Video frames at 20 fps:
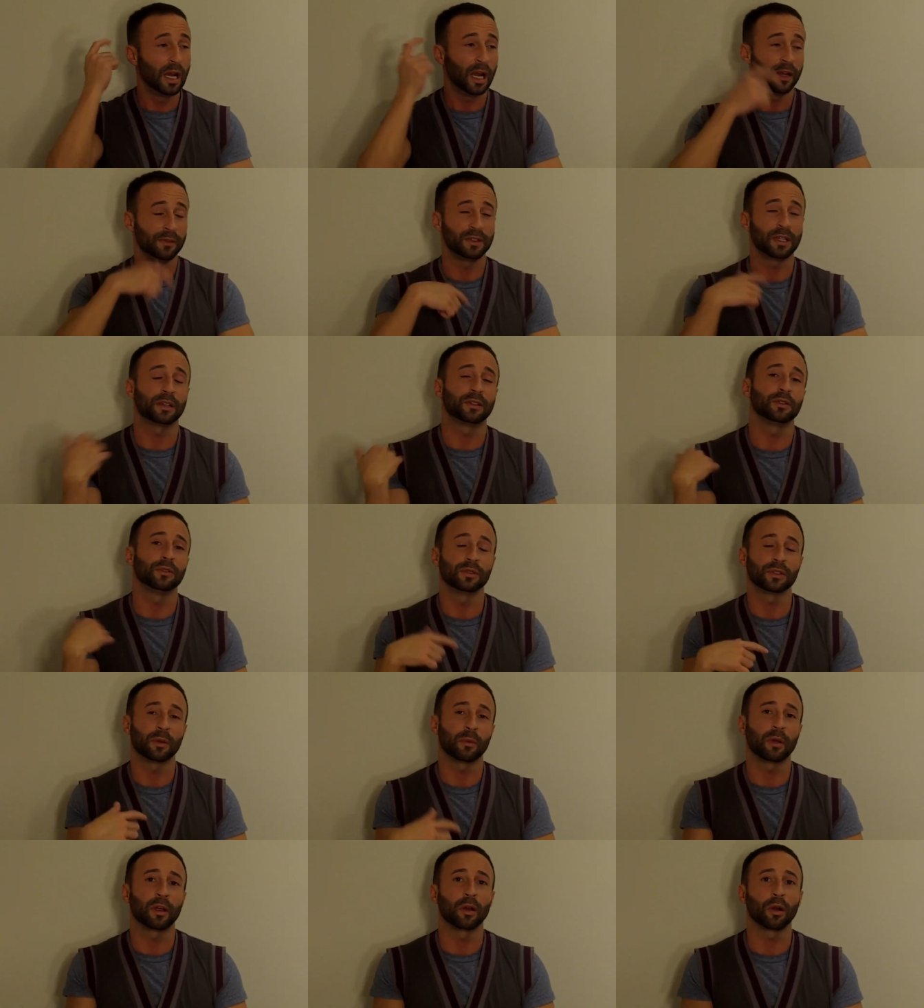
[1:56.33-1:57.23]
I have
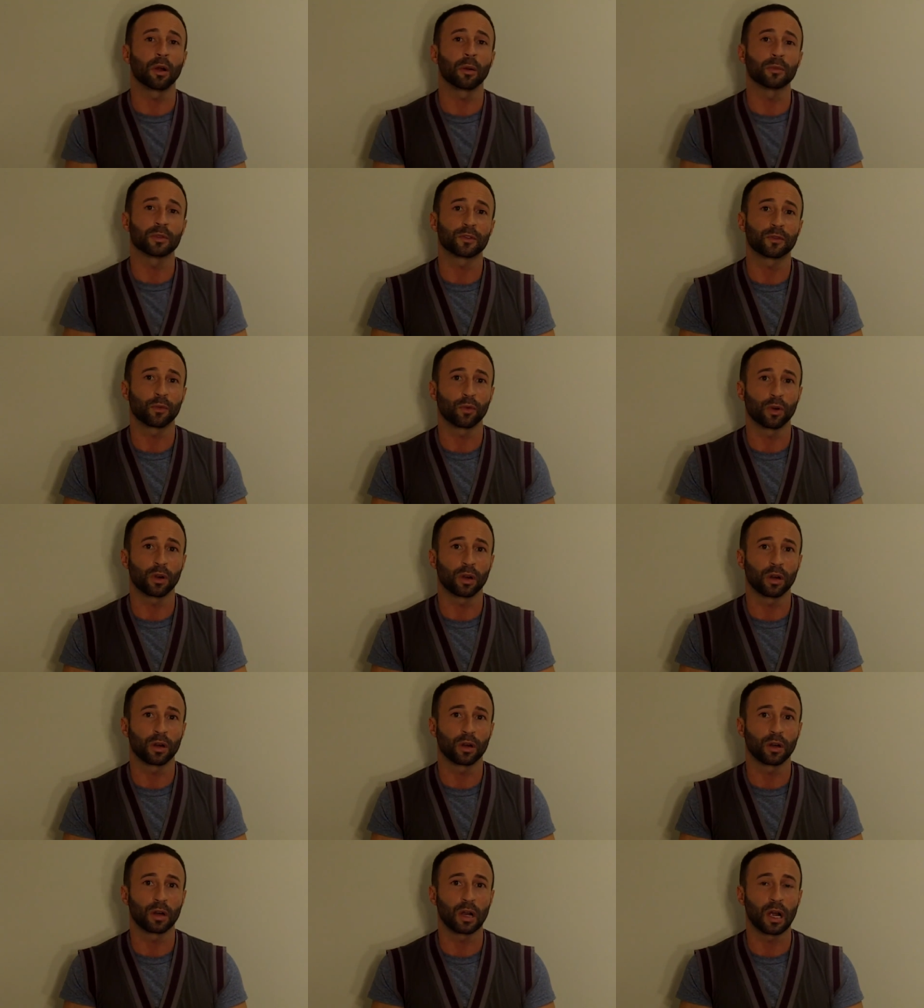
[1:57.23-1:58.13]
tattoos on my arms for
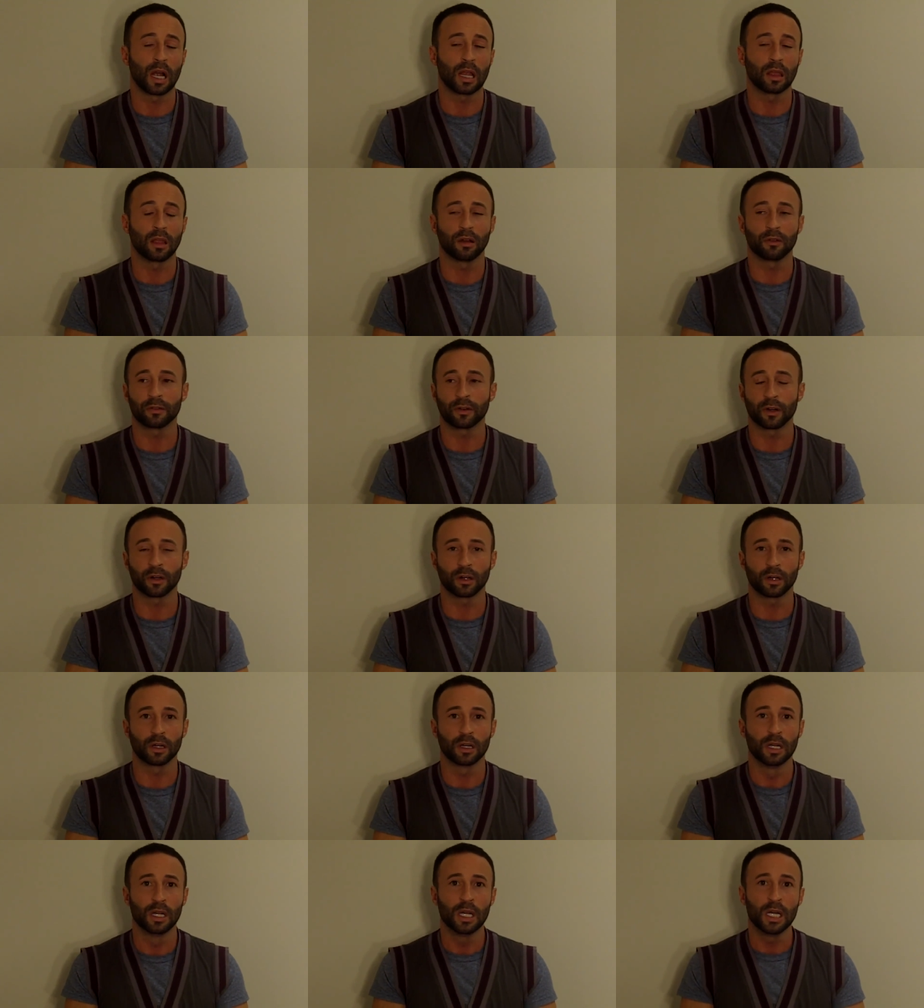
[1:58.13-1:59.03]
her. I love
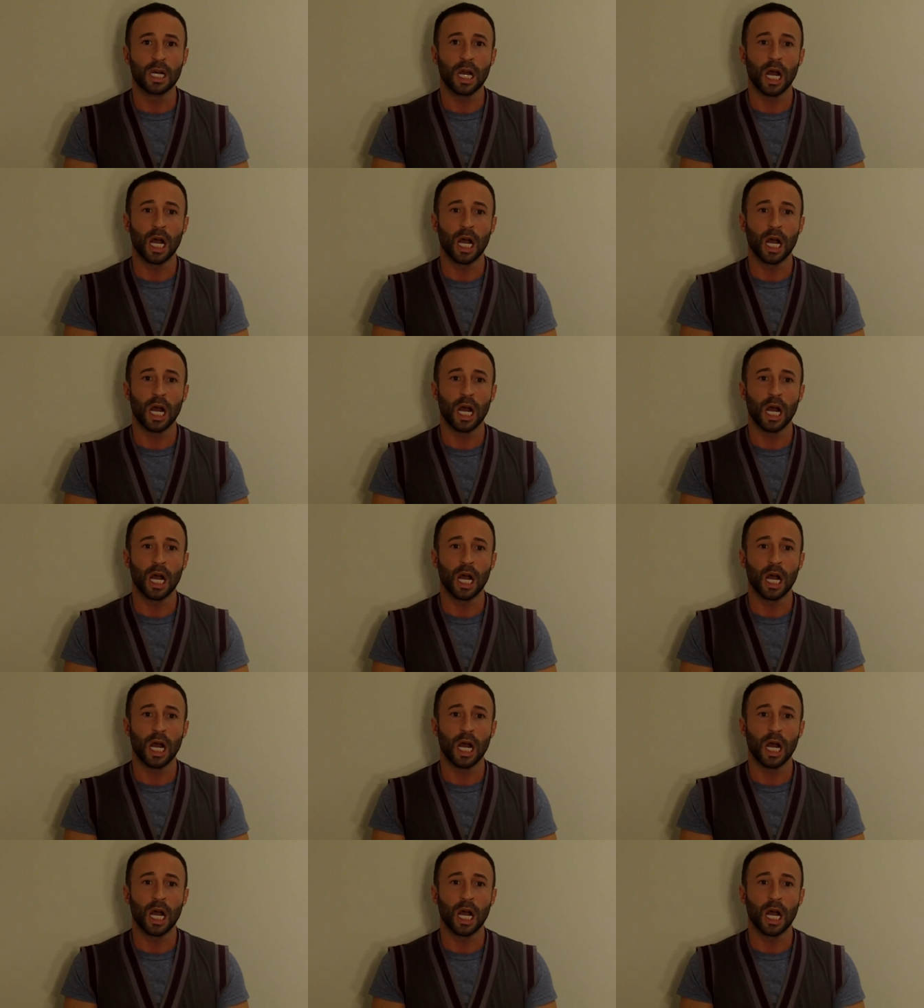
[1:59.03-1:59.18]
her.